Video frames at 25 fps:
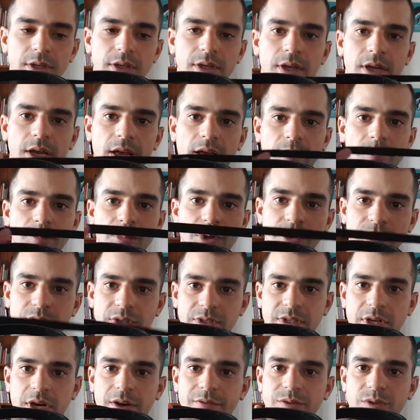And because it's
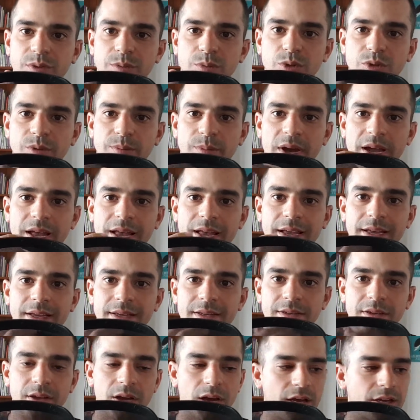comfortable in my
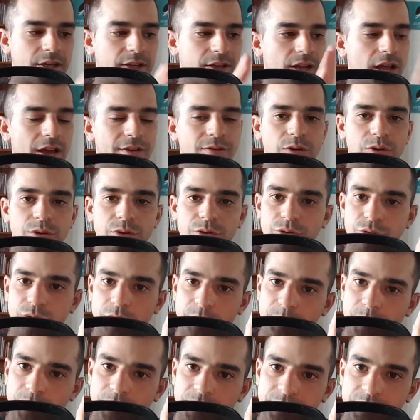hand, I can have a good
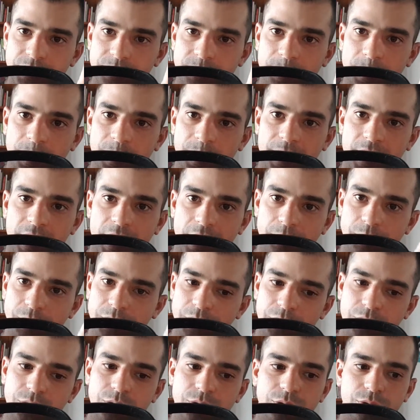grip on it. And with a
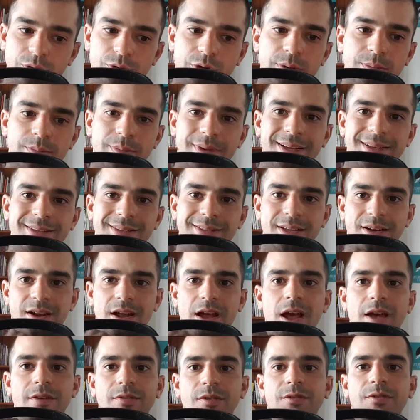good grip means that I
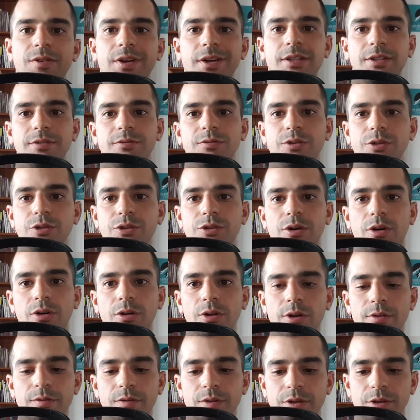have effective control
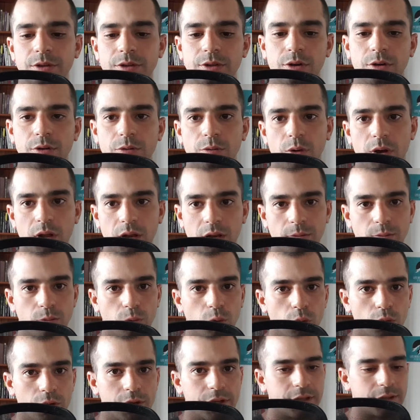over the dog while I'm
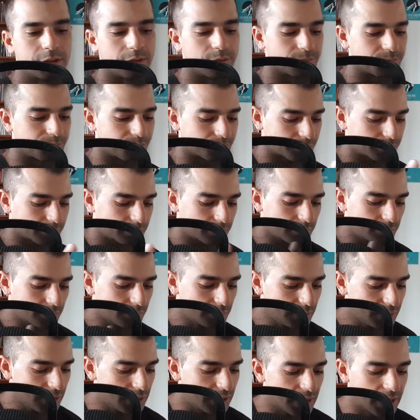walking them.
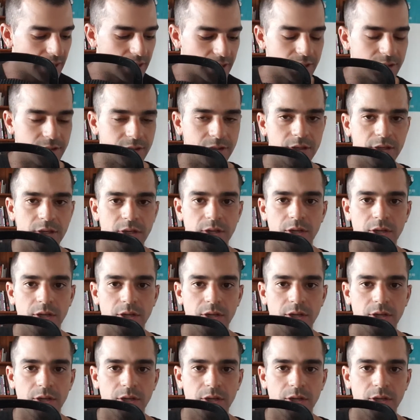And